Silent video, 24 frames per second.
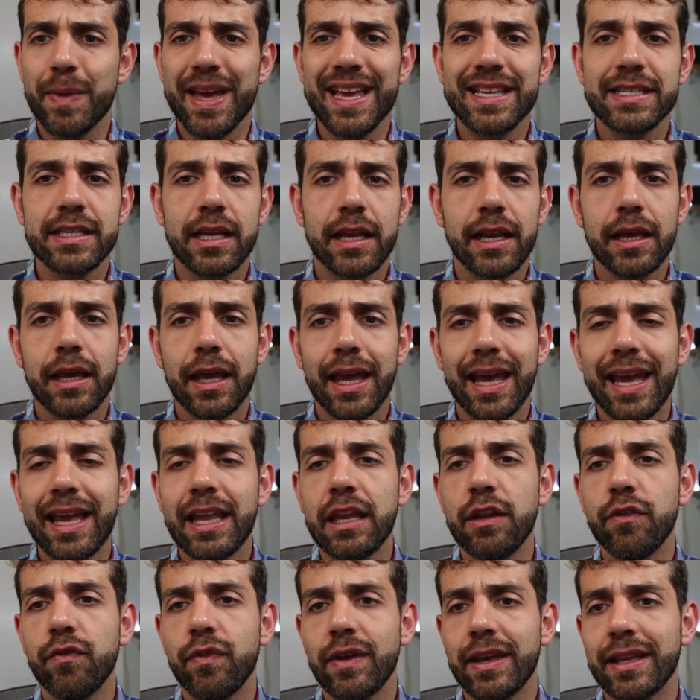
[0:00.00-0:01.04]
Basically
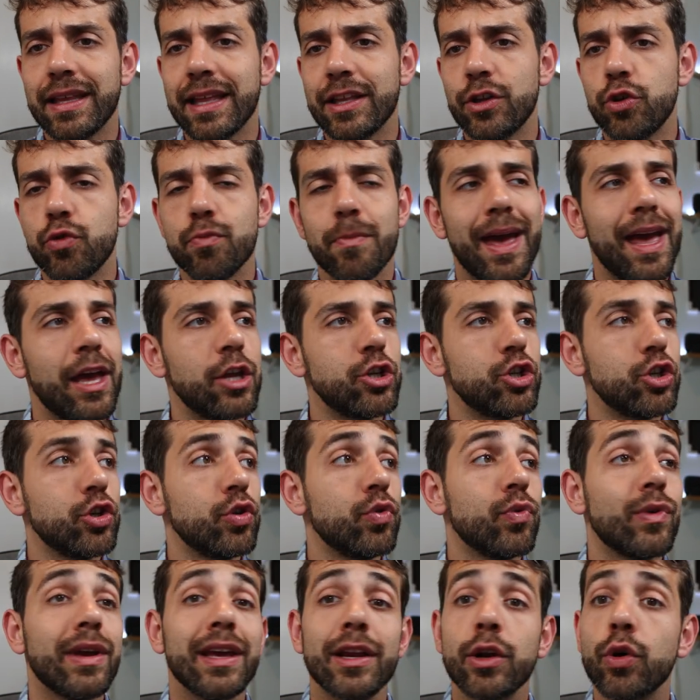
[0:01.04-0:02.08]
anything that you
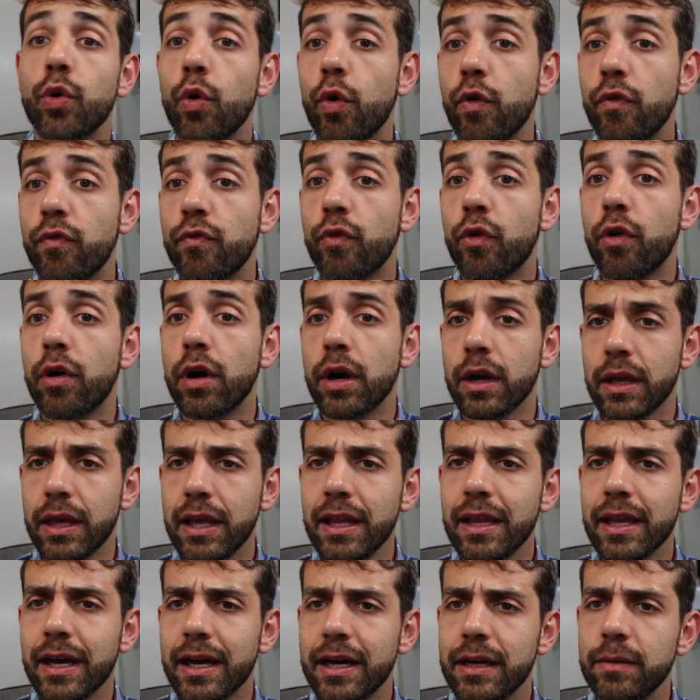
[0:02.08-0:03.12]
imagine you can go for
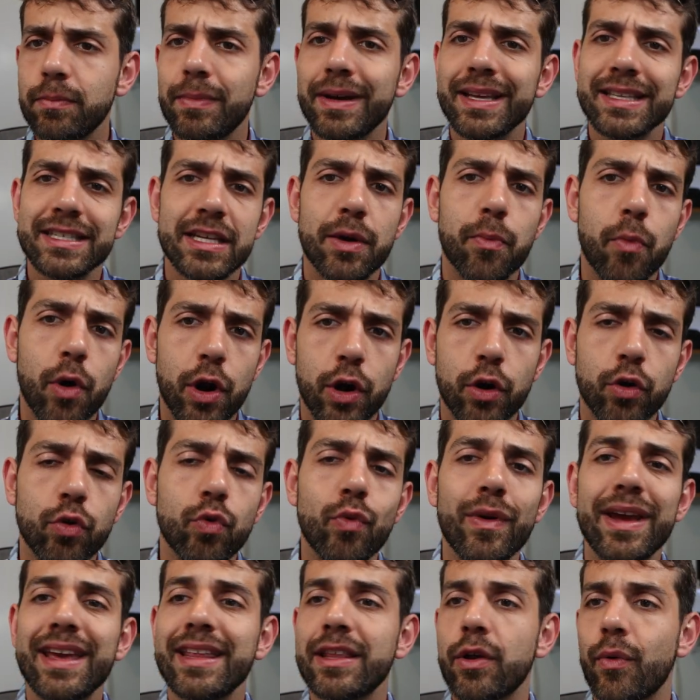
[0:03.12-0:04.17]
GitHub and someone
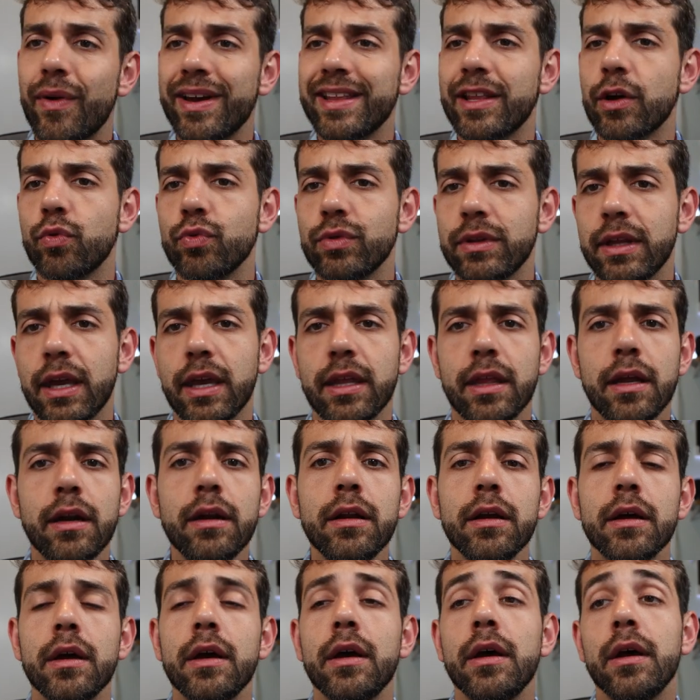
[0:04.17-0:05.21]
create a Reda
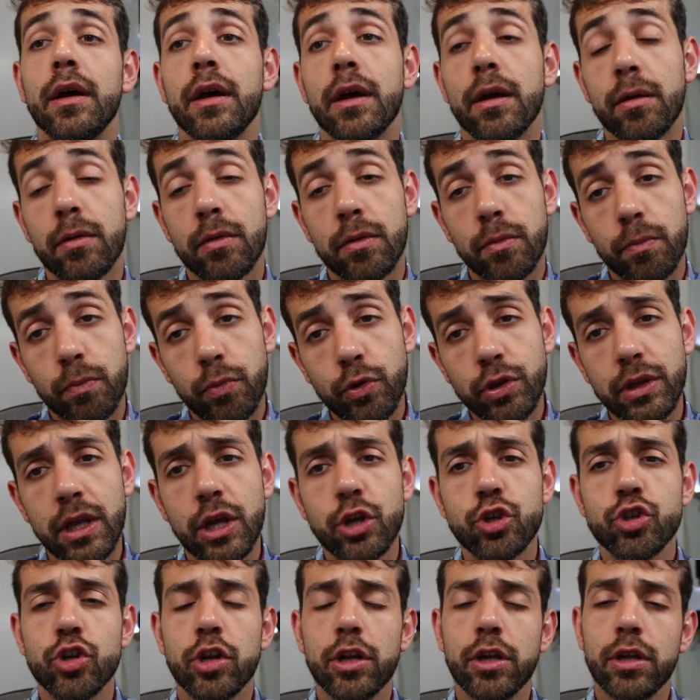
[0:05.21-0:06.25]
container
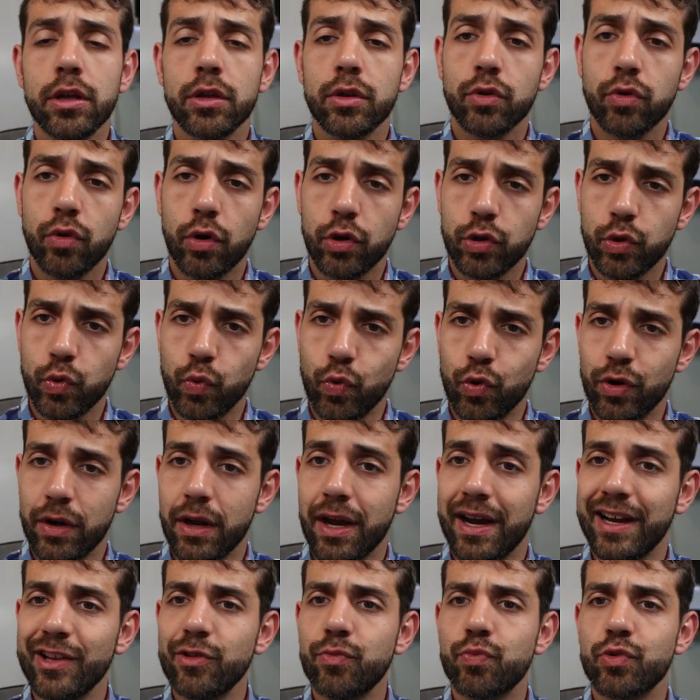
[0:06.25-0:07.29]
potentially not
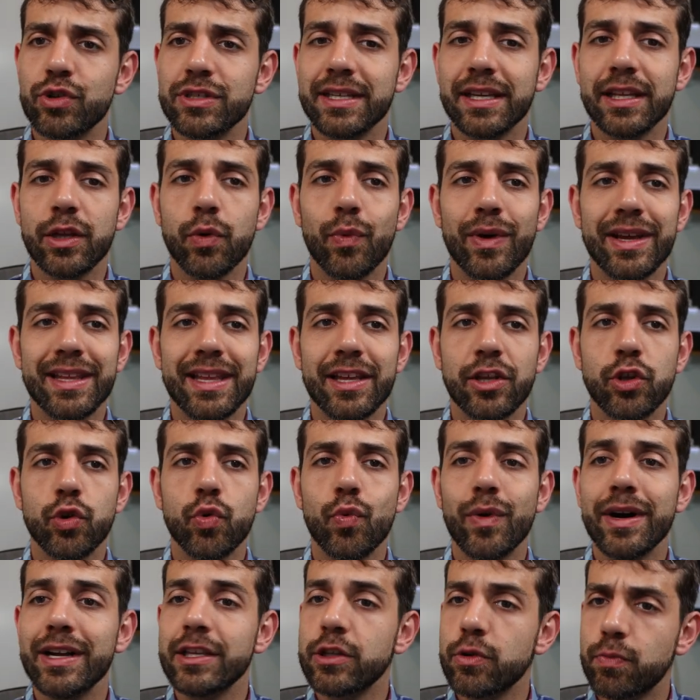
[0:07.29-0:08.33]
work 100% the way that
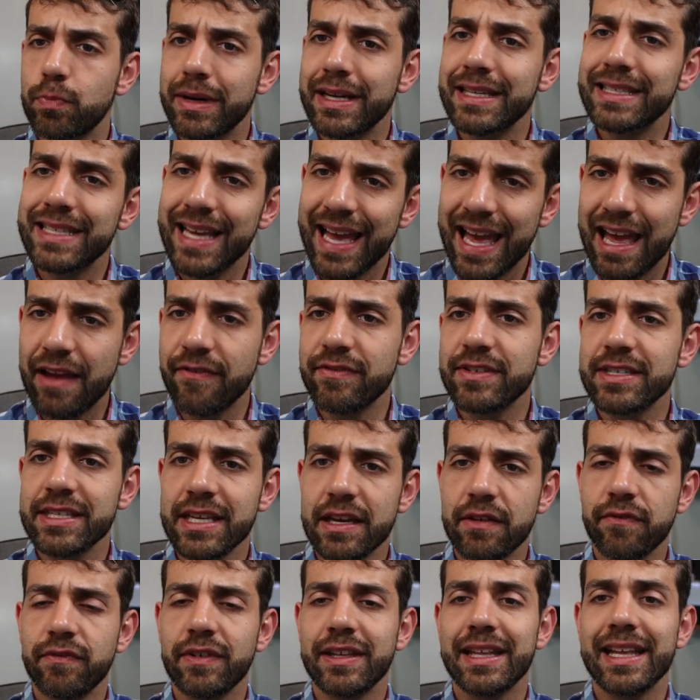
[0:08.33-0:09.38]
you want but have
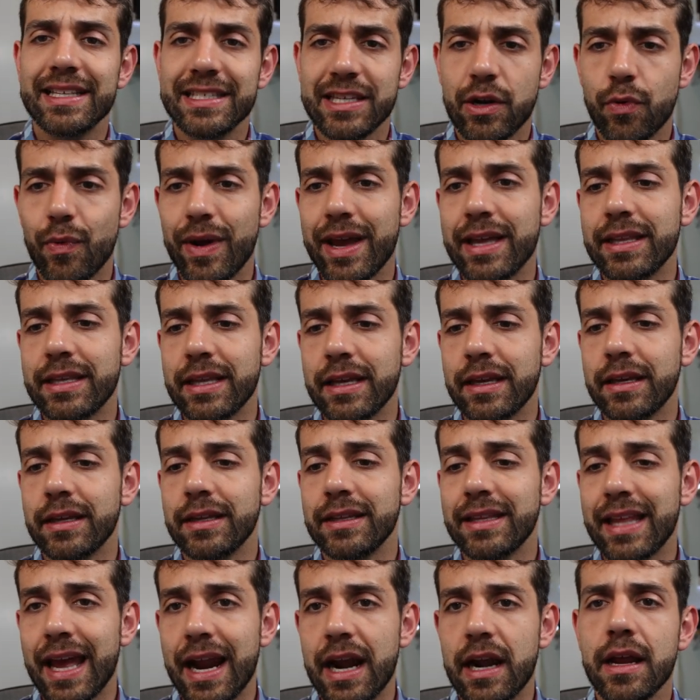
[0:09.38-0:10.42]
something that's a red
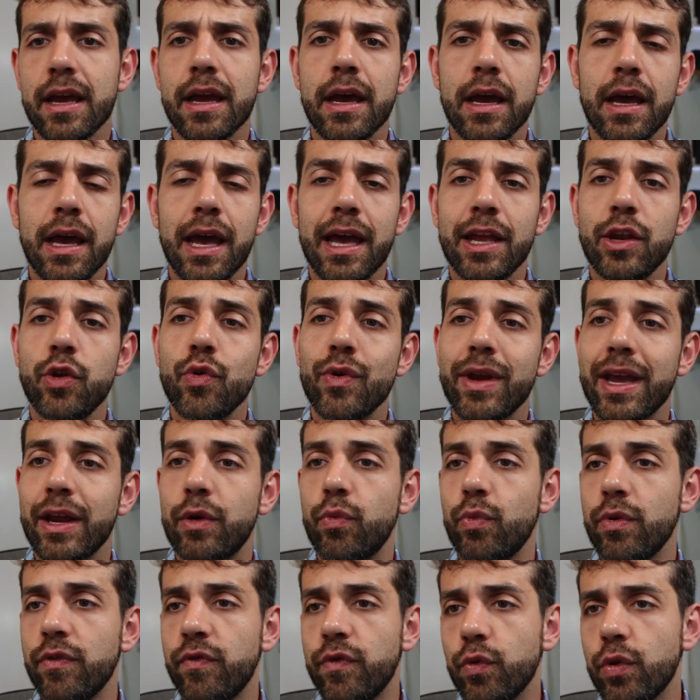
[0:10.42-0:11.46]
there and you
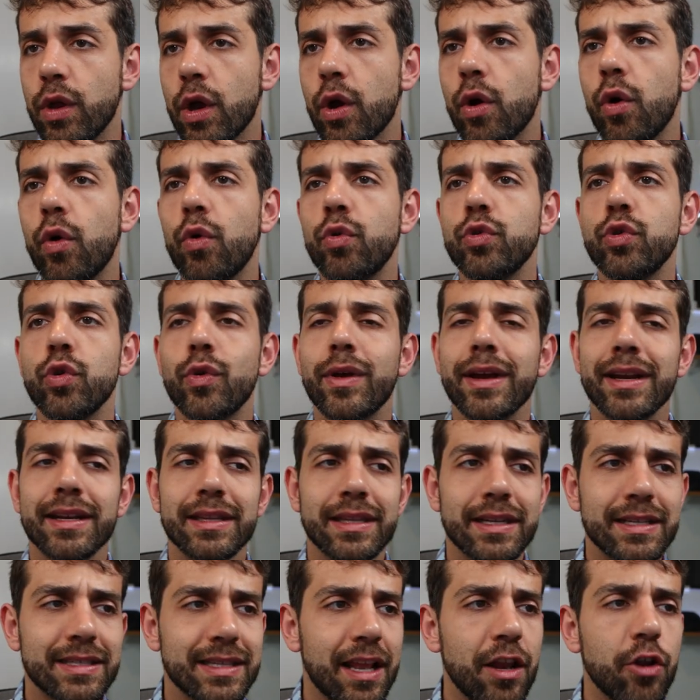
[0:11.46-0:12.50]
can review the code you can
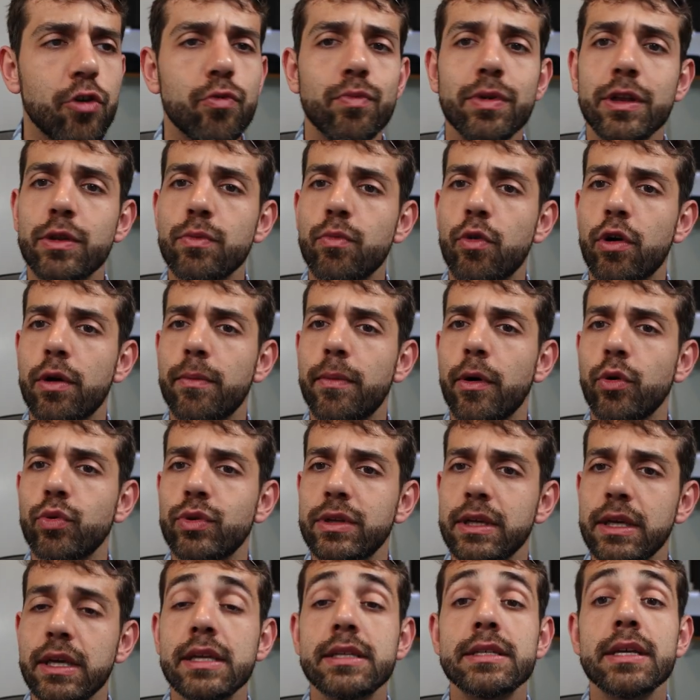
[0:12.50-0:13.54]
understand a little bit more
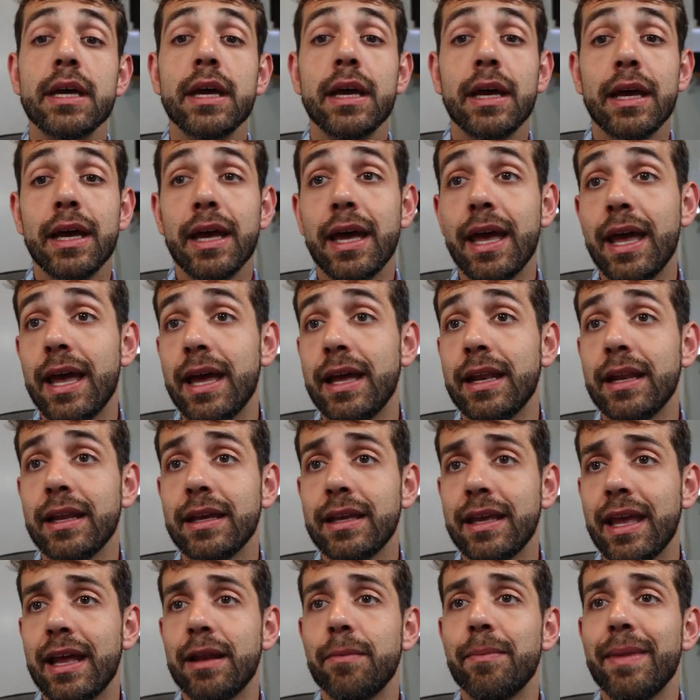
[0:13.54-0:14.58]
about it and
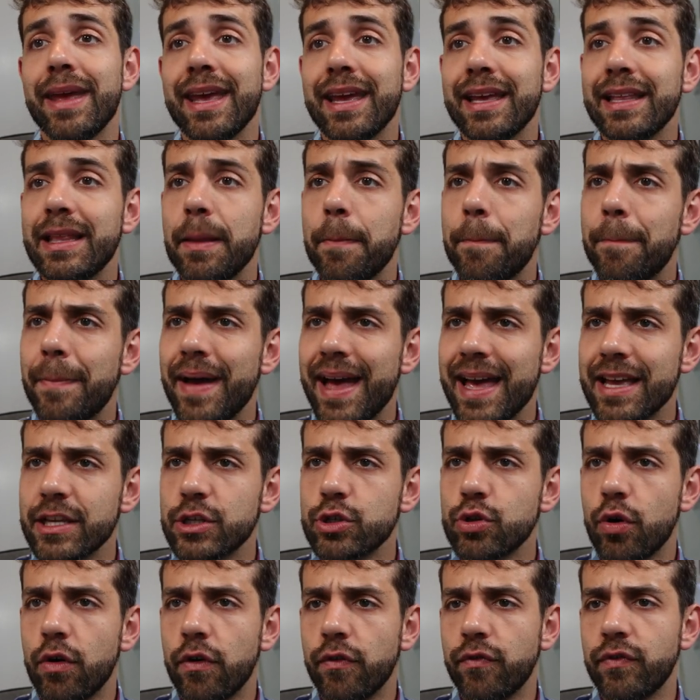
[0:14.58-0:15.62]
can make the
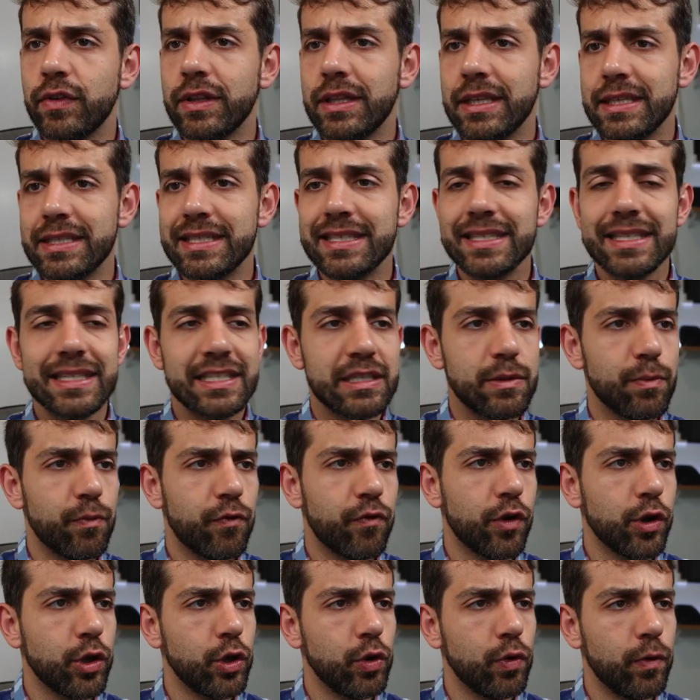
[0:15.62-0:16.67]
best of this system
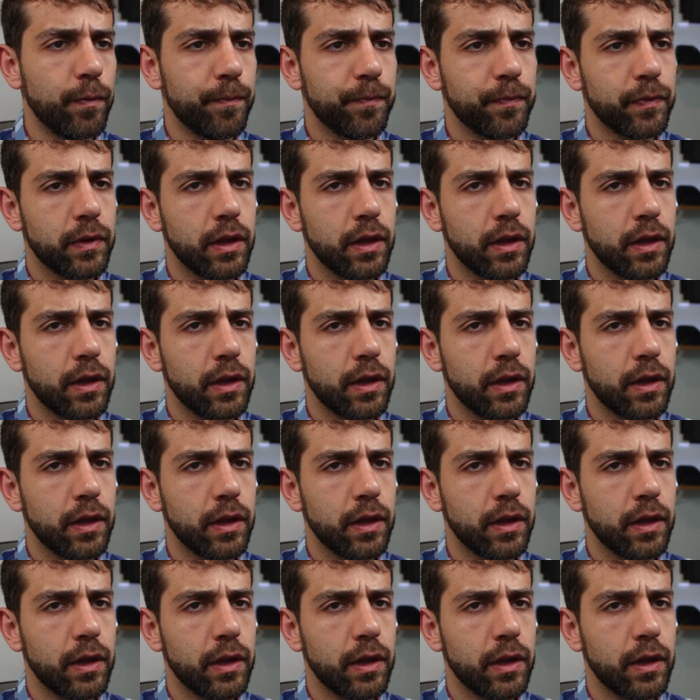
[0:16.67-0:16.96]
for you